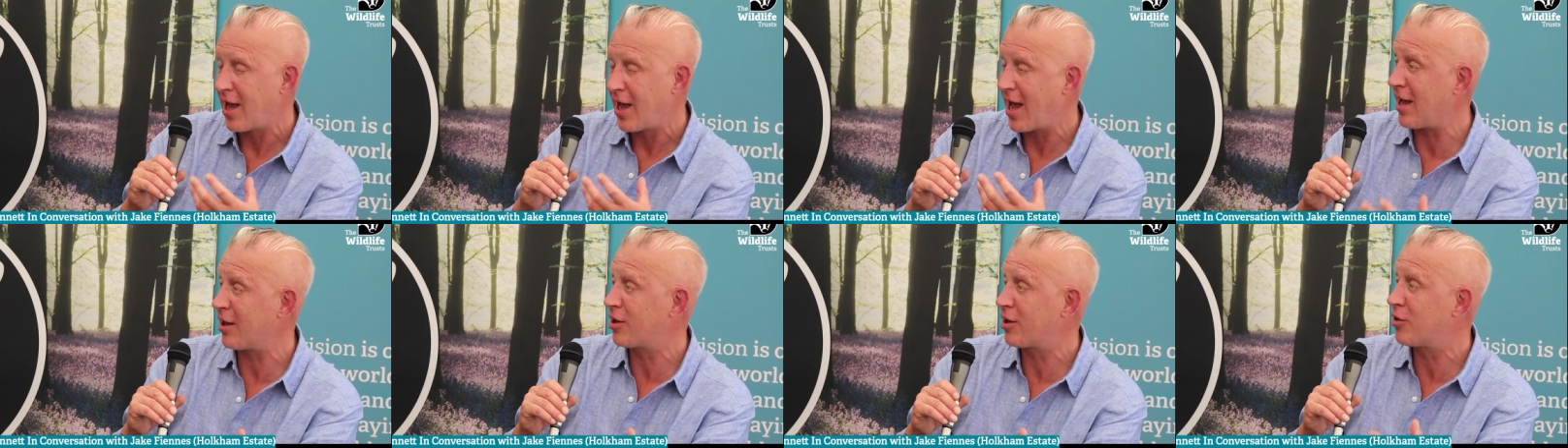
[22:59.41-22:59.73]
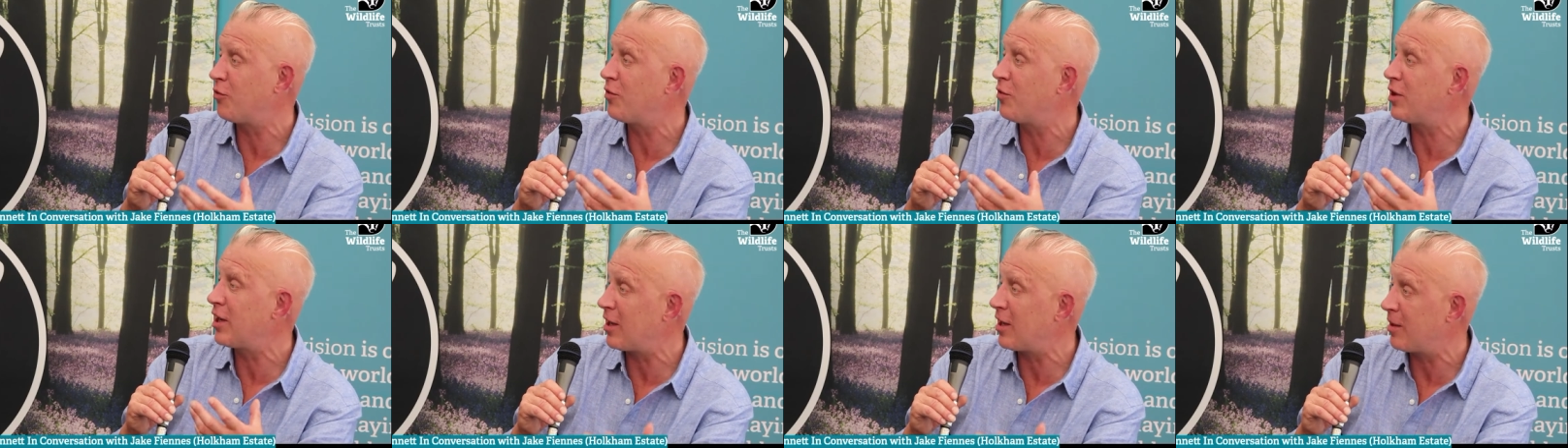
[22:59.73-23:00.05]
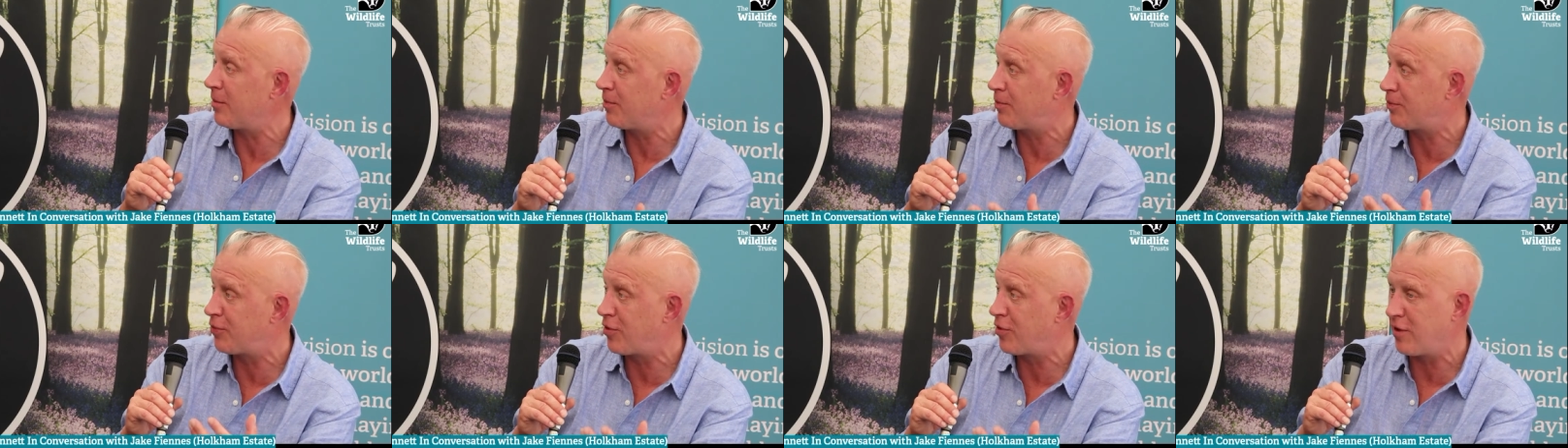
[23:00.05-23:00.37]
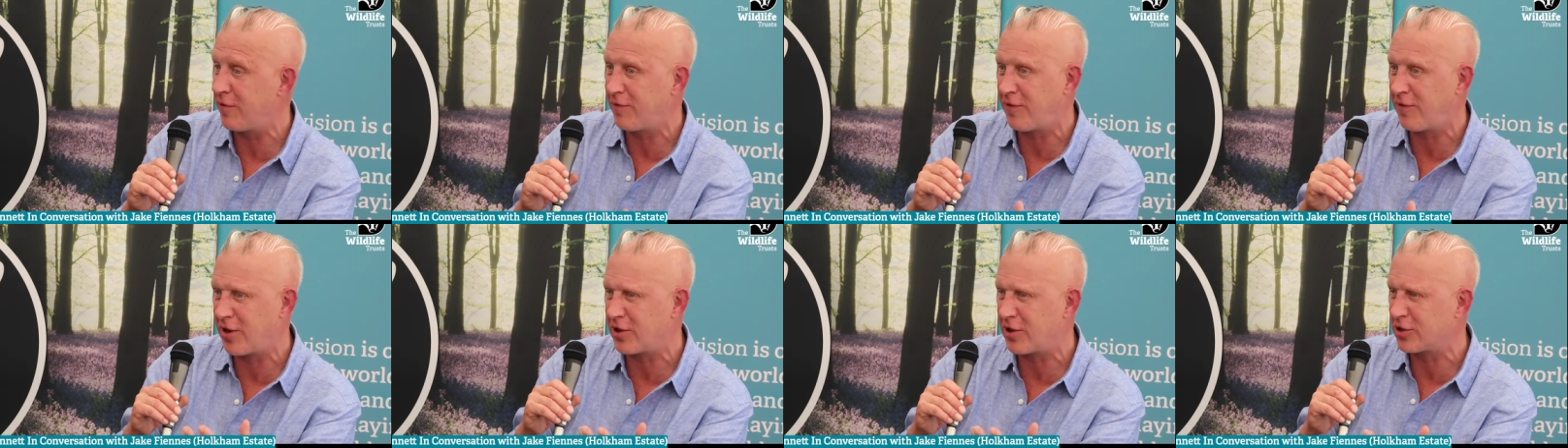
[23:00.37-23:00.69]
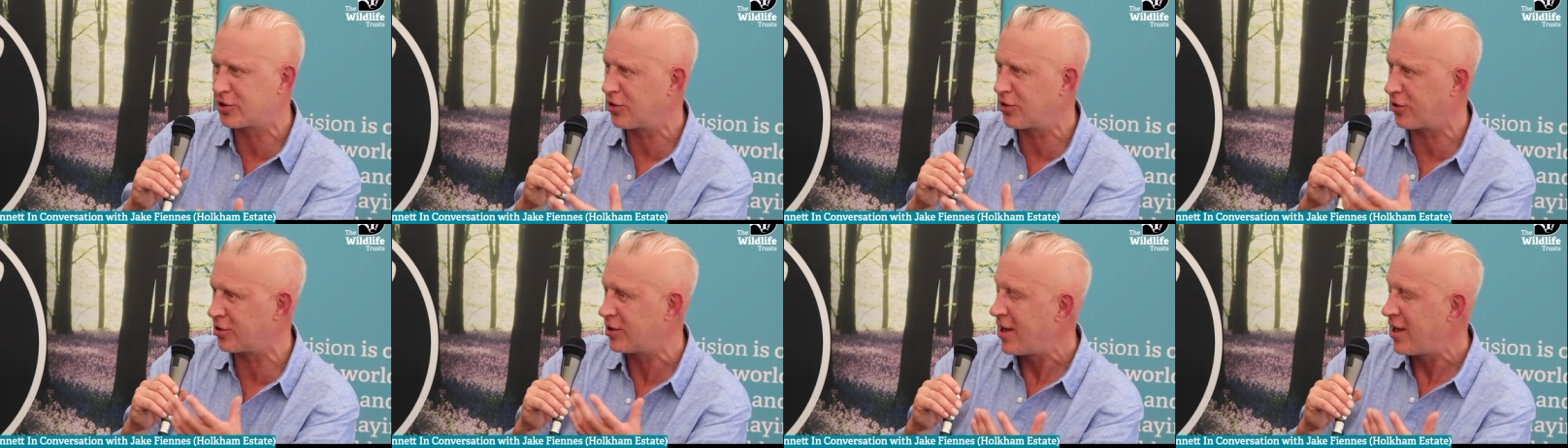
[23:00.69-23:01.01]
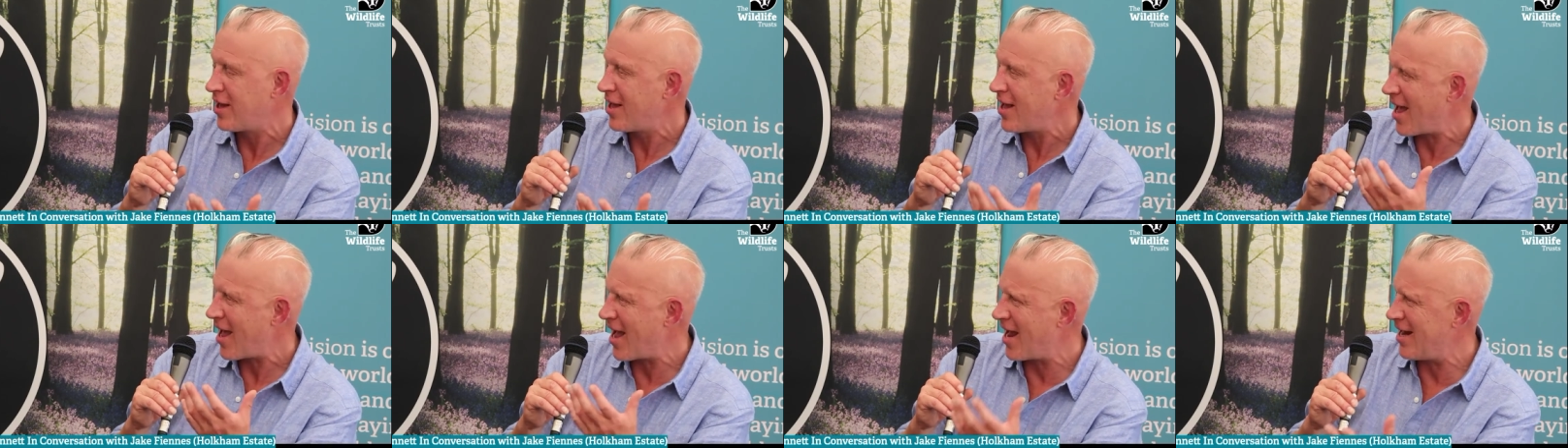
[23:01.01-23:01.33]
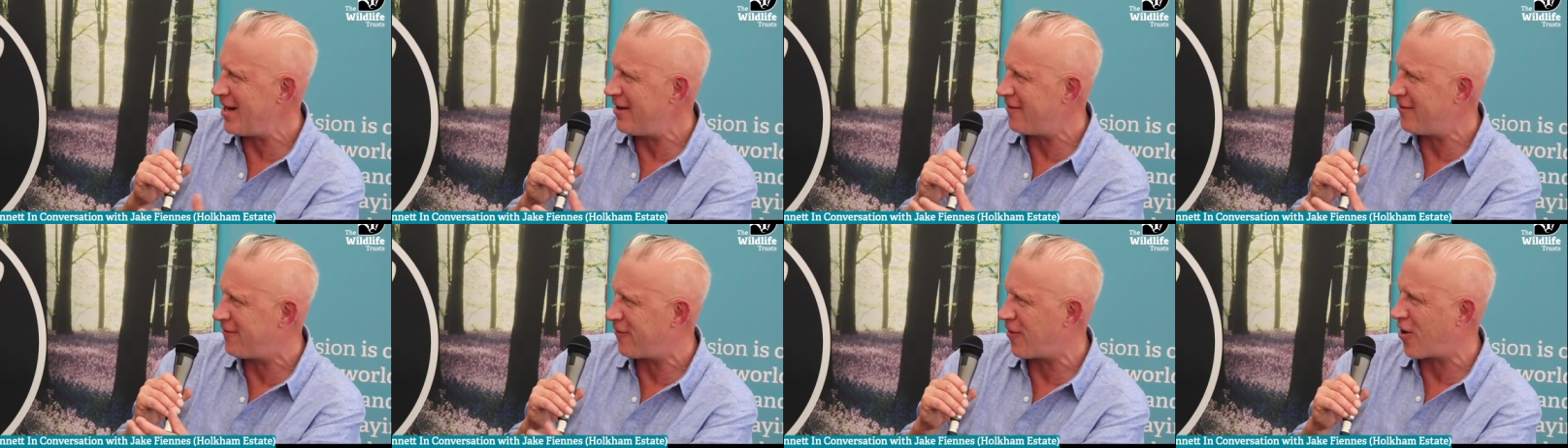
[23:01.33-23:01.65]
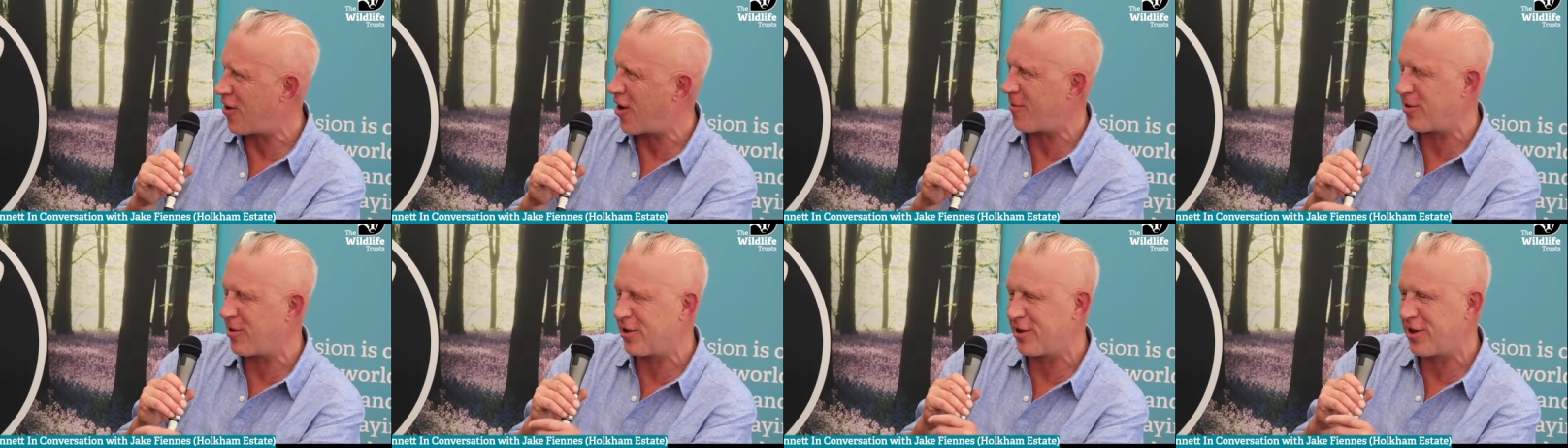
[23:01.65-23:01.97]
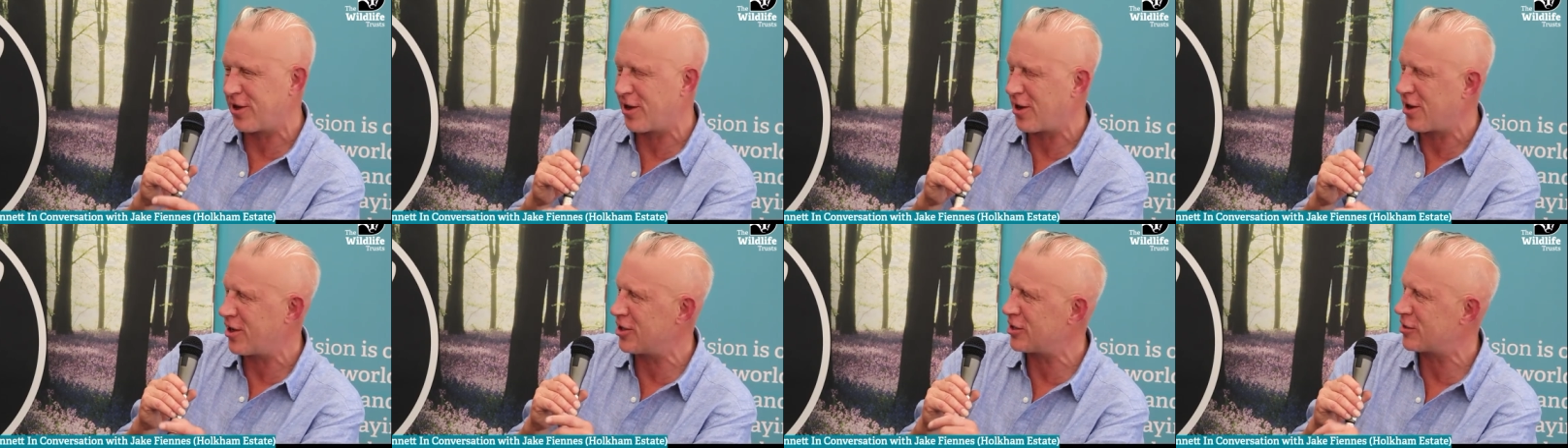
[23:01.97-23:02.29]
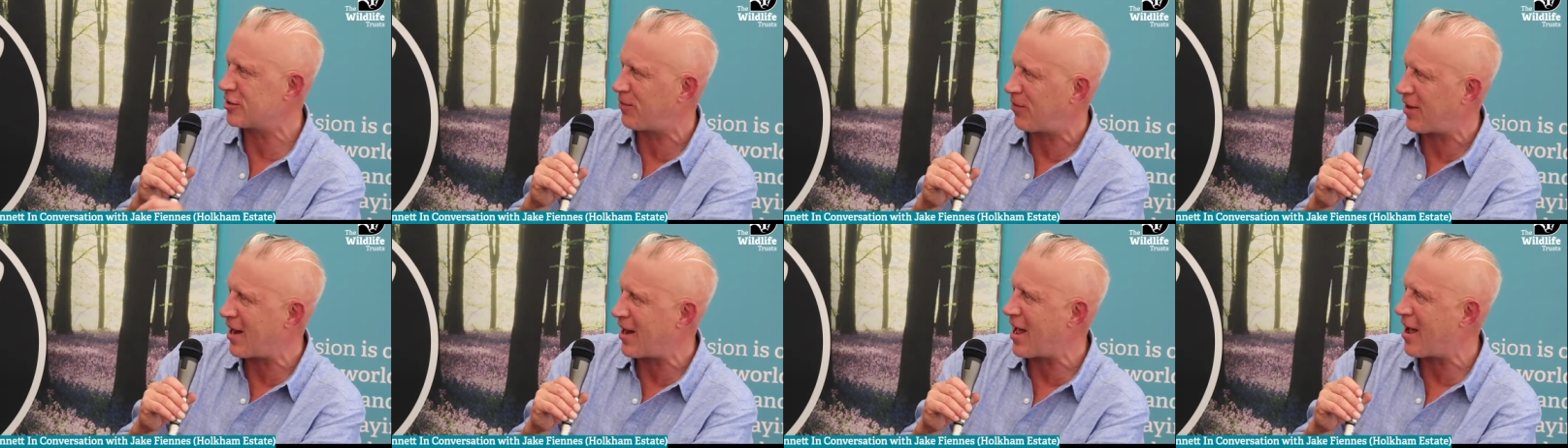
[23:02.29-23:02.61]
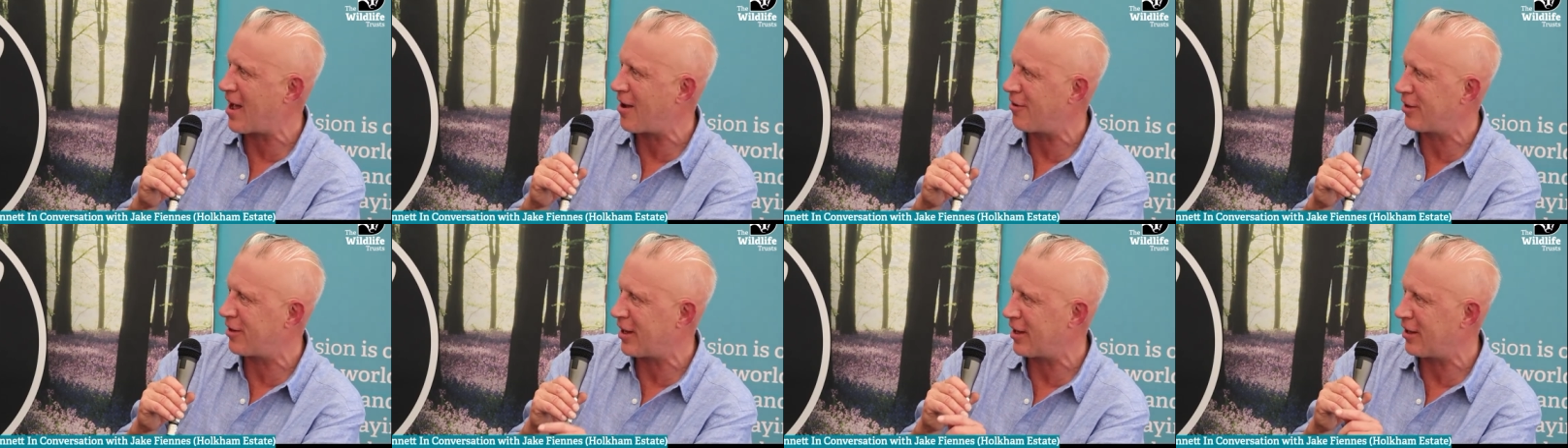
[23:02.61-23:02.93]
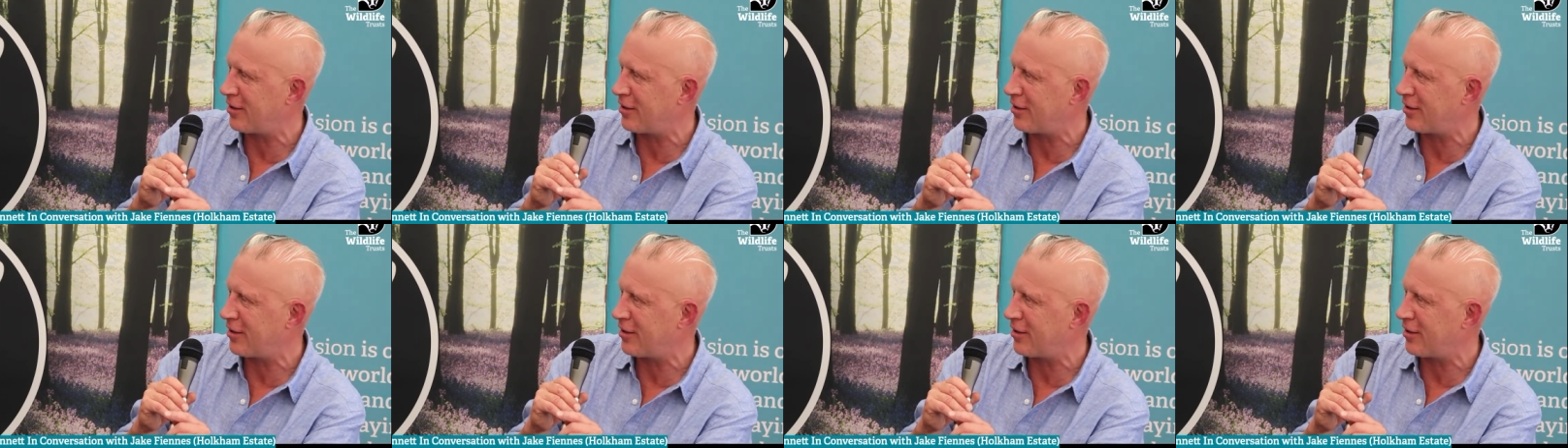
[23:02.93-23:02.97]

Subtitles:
How can we improve our soil? Any farmer that has ploughed